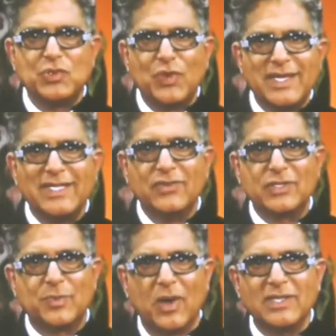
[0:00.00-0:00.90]
to any
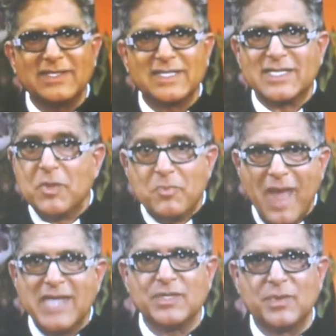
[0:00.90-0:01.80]
response is
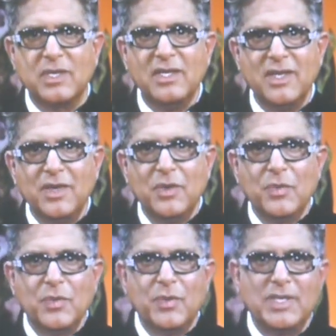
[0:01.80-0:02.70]
compatible
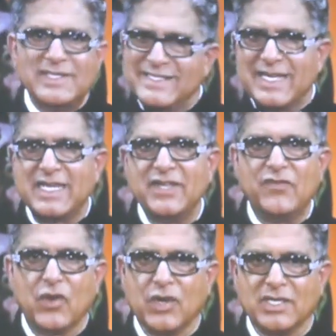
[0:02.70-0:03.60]
with steady
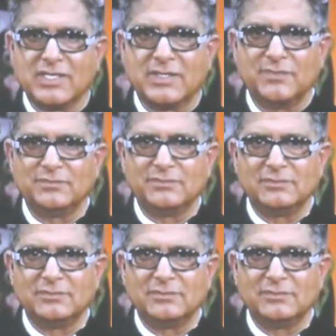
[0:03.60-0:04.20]
focus.